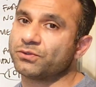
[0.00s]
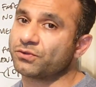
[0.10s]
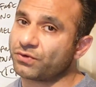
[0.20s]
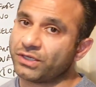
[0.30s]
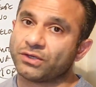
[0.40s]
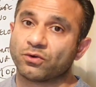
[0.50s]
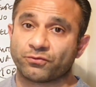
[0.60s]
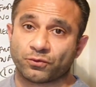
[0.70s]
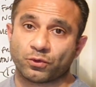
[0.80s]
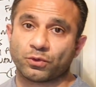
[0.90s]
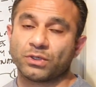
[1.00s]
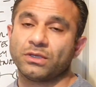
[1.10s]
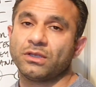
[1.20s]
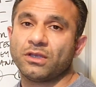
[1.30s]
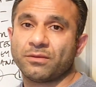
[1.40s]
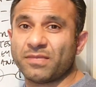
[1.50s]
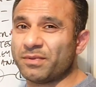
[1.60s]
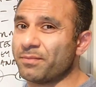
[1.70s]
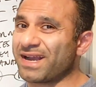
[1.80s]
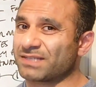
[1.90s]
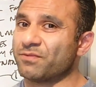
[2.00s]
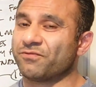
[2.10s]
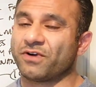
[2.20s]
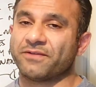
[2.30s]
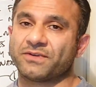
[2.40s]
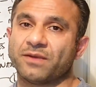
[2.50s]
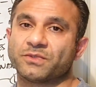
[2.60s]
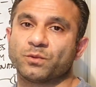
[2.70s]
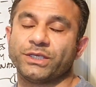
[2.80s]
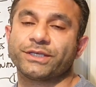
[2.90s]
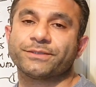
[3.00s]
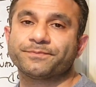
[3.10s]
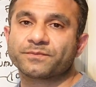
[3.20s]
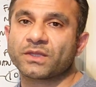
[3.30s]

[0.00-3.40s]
to 3 or 4, maybe maximum 5 times a week.